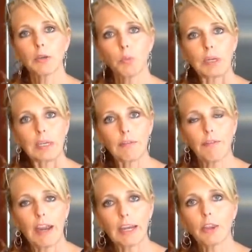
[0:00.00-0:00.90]
we did
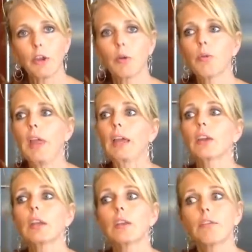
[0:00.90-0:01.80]
find though, that
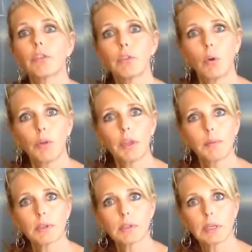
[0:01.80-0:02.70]
if you know anything
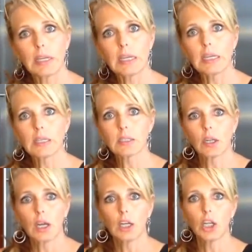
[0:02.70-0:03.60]
about zucchini, it's
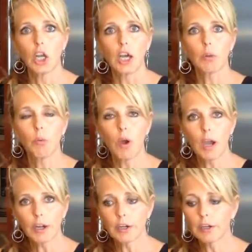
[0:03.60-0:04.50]
got a lot of
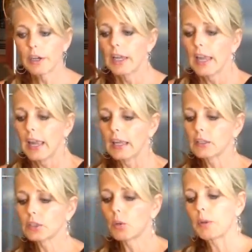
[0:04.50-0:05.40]
water, and
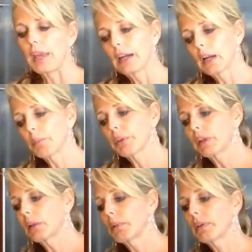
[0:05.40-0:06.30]
so we ended up with a
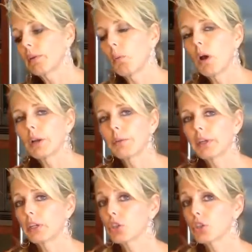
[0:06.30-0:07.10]
little bit of a watery dish.